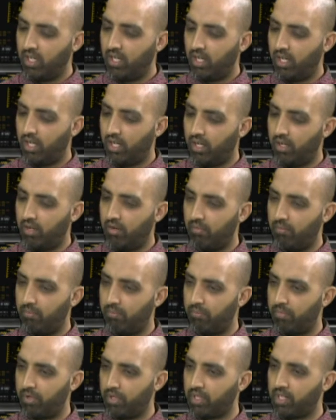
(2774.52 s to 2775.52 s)

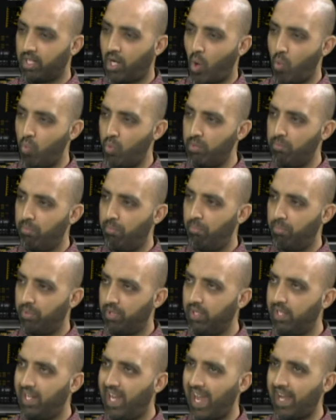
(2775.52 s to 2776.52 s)
can we
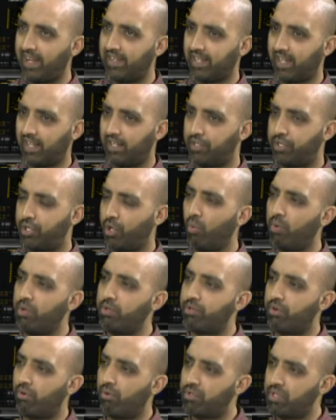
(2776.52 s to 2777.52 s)
get too
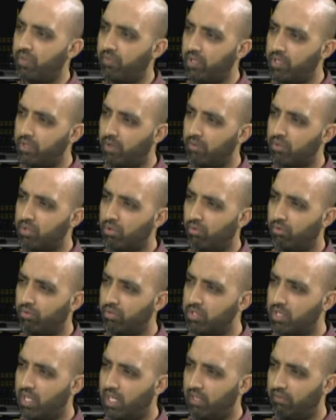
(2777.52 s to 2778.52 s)
intrusive into our
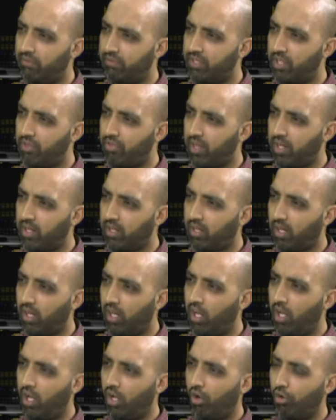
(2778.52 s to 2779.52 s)
children's lives, do you think?
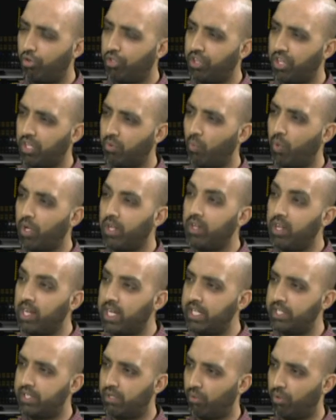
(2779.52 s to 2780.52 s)
Or do you think we
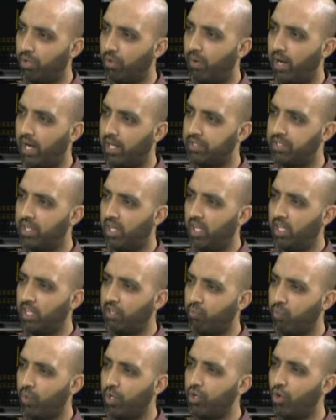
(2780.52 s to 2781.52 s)
need to, otherwise,
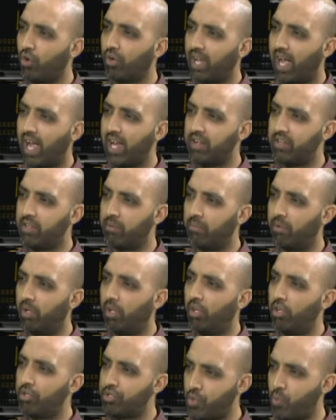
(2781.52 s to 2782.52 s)
if we don't guide them,
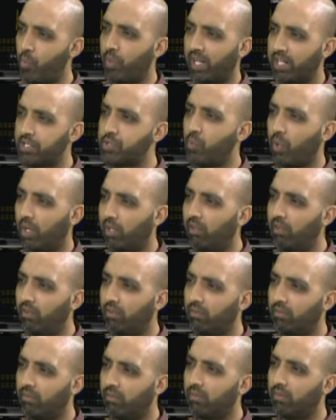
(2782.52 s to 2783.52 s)
someone else will?
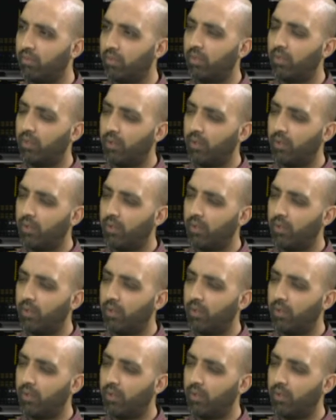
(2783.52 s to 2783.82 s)
Someone else will,